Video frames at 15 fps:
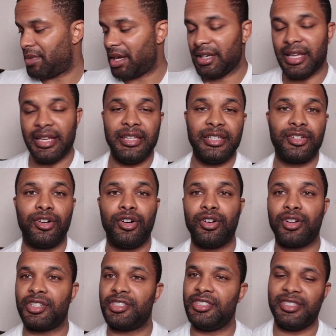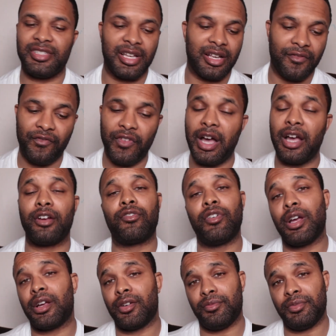my lady called, because she's like a
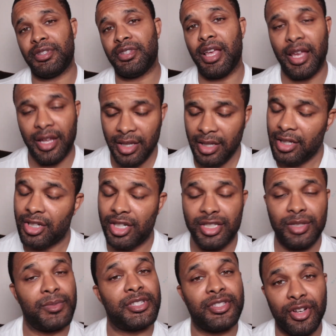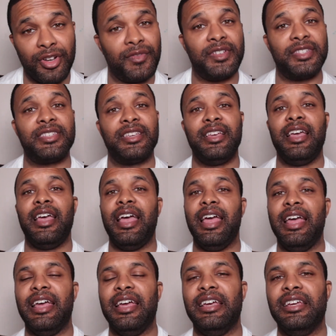firecracker with that customer service,
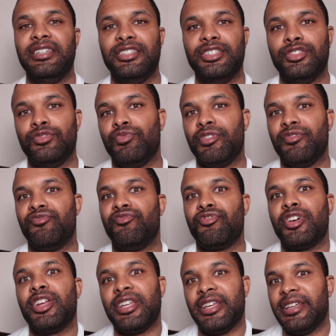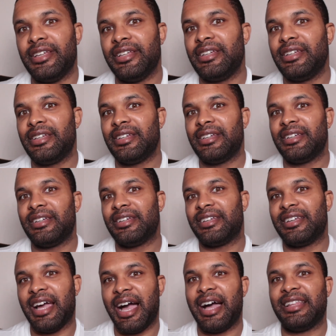and we really
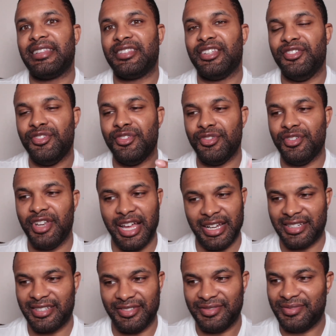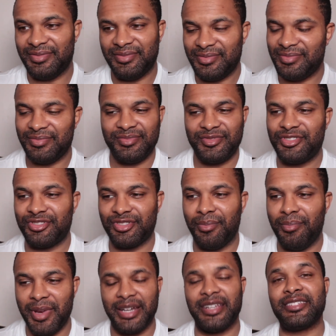got the
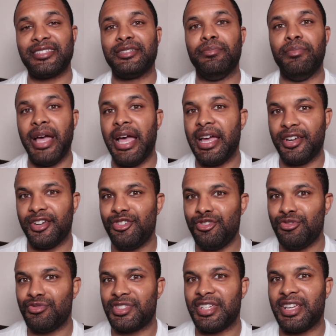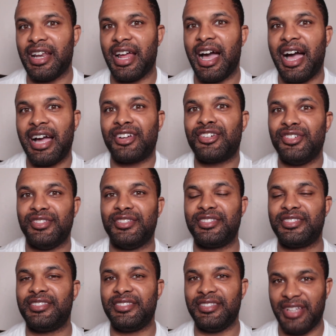tremendously bad news that I
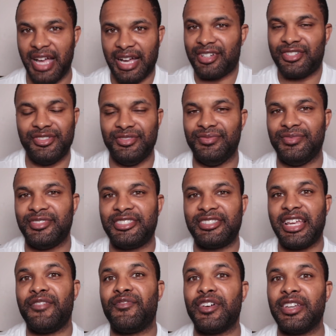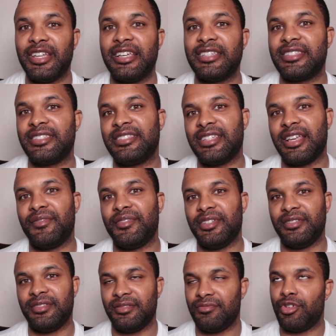couldn't stay for less
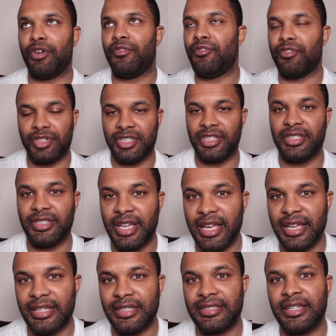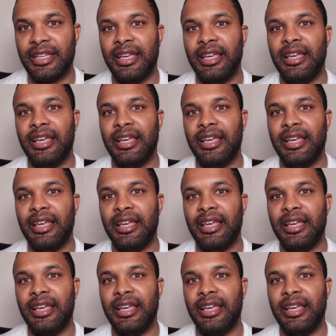than 14 days.